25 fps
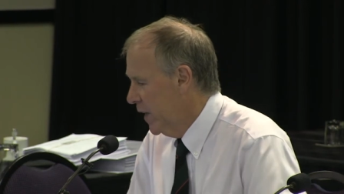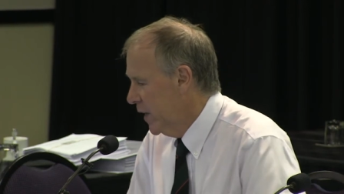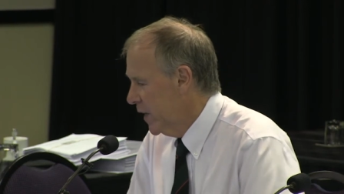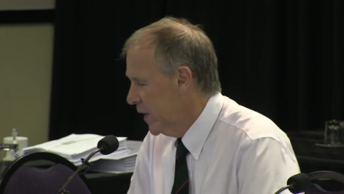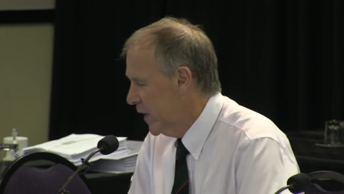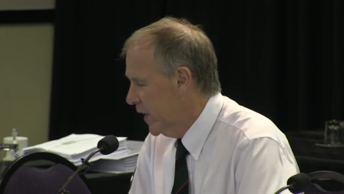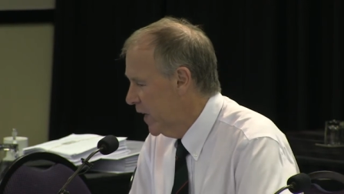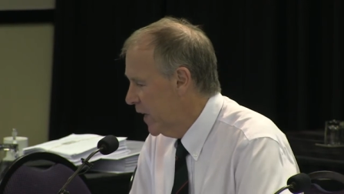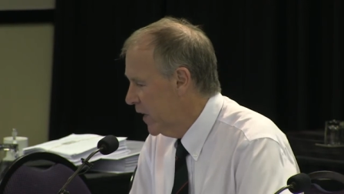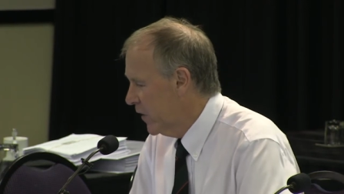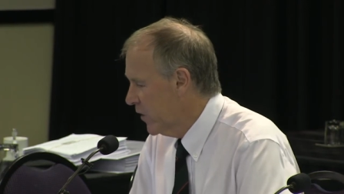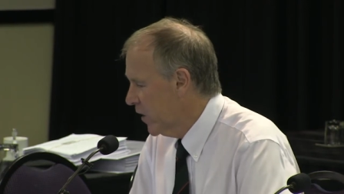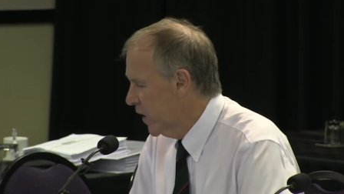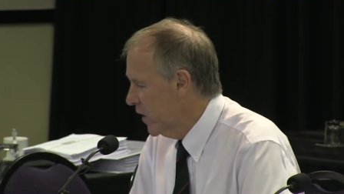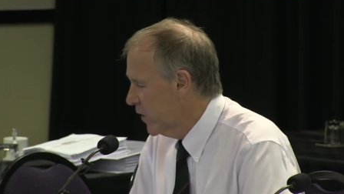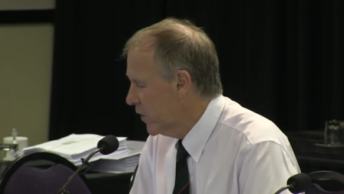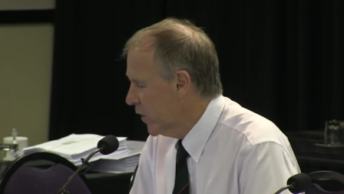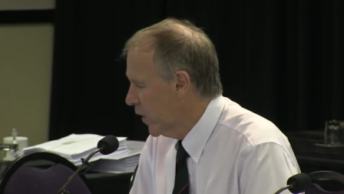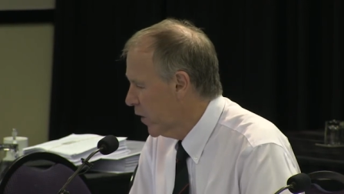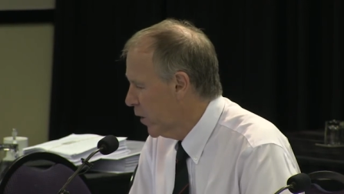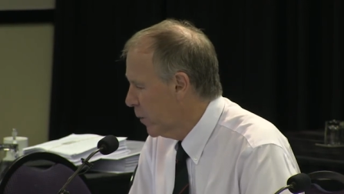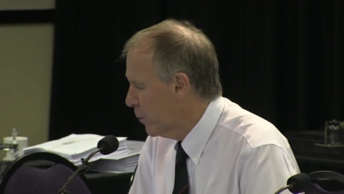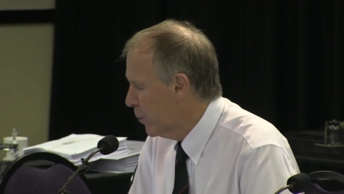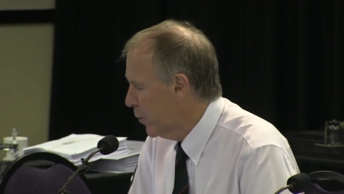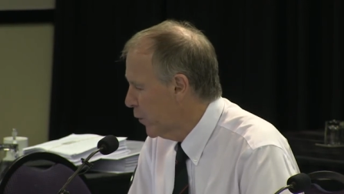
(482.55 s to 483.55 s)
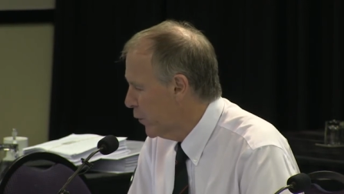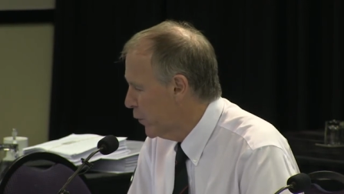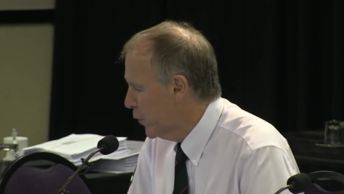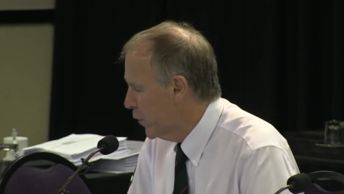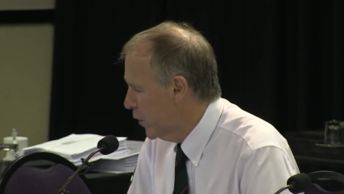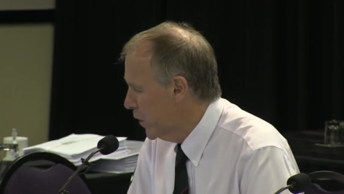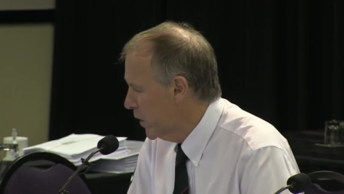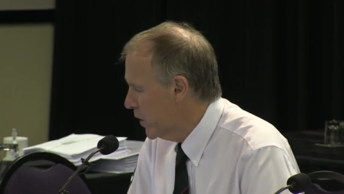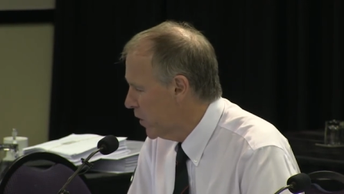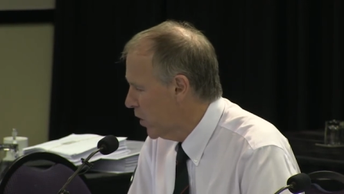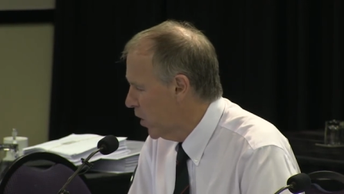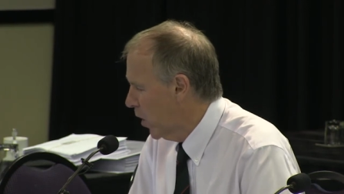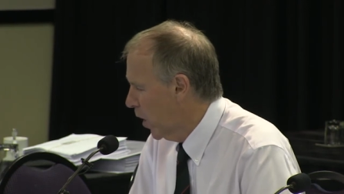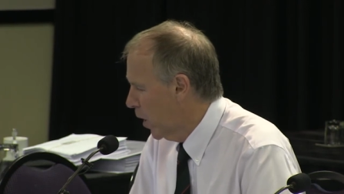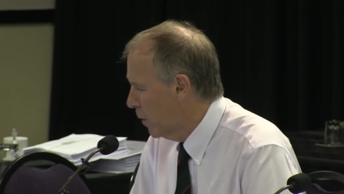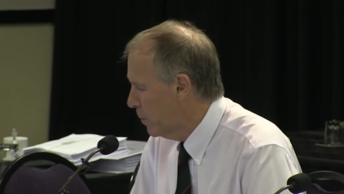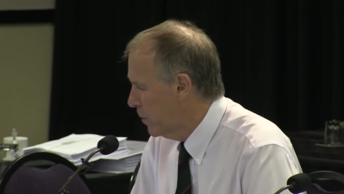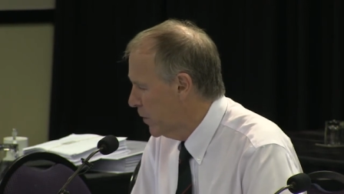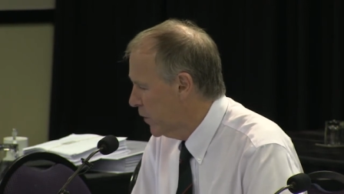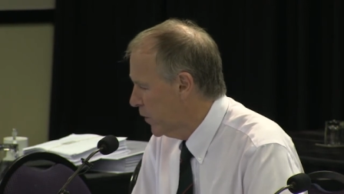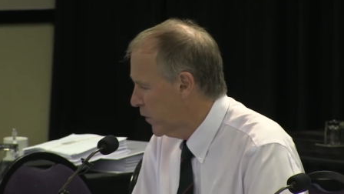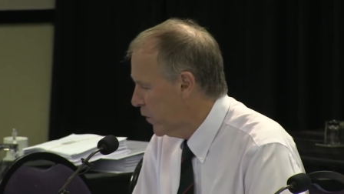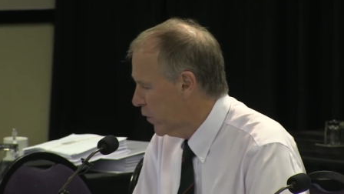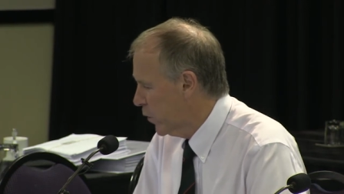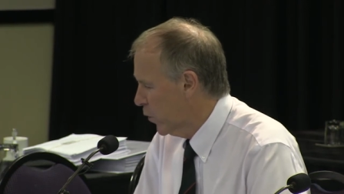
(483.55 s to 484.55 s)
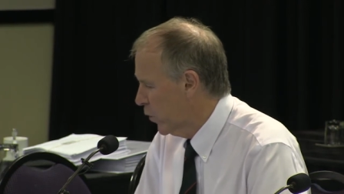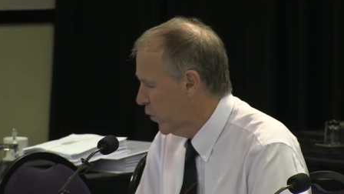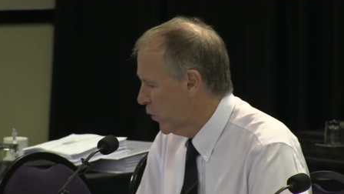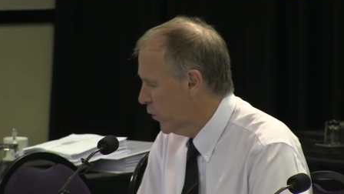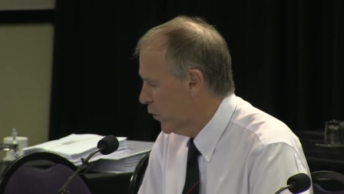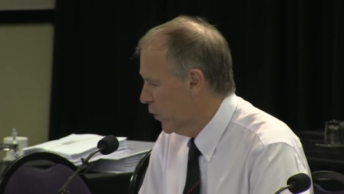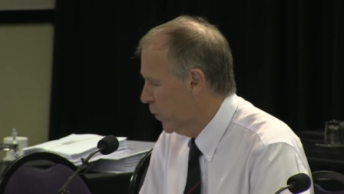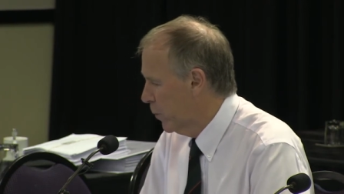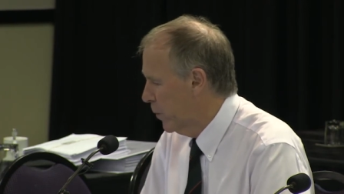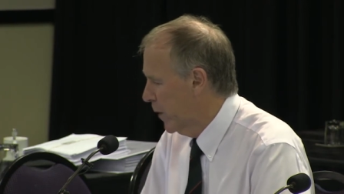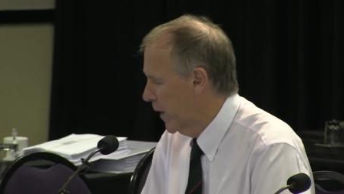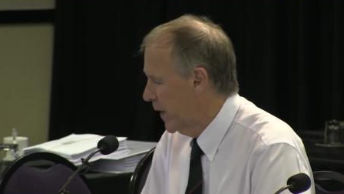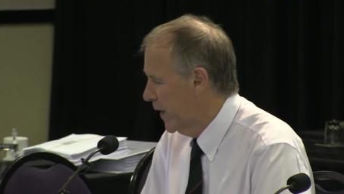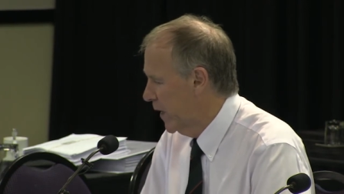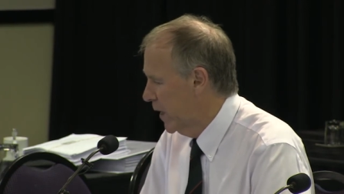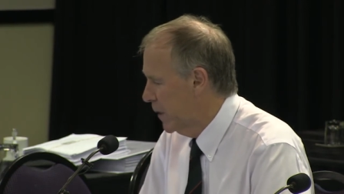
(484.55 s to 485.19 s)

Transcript: Ketones are the preferred carbon source for brain